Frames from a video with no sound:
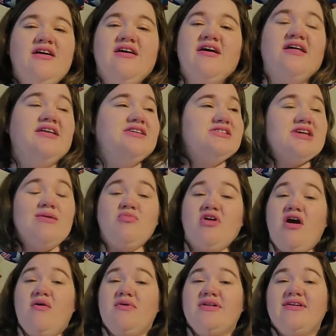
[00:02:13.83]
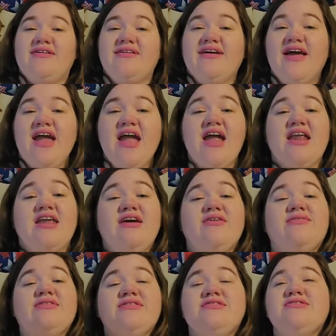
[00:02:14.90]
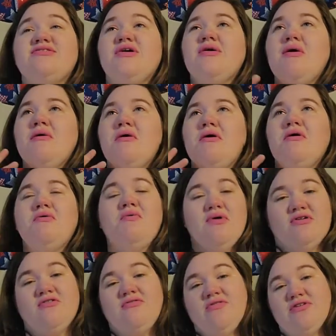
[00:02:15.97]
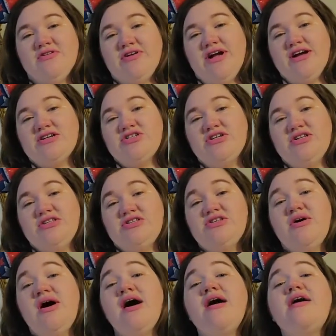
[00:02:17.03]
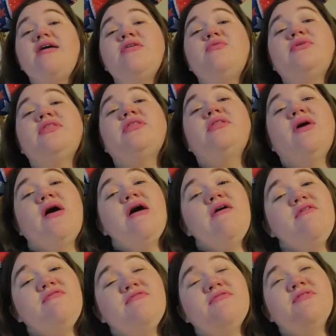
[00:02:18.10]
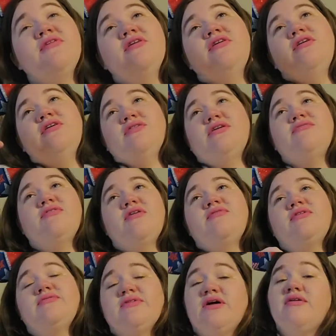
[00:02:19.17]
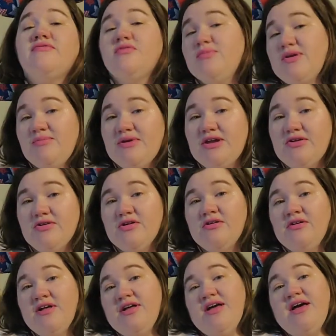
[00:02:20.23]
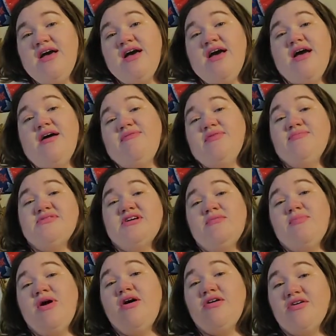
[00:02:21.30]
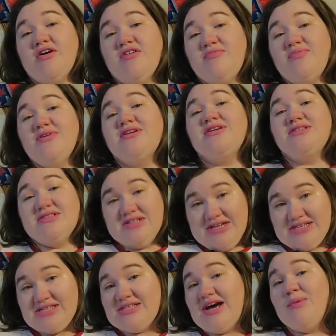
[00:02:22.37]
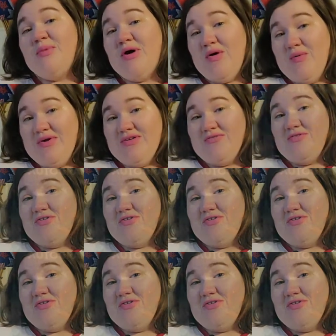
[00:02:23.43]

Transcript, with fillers: and he just kept going. And it was a wonderful interaction. So I would love, love, love, love, love to meet Peter. Have him sign my autograph book, because yes, I bought one for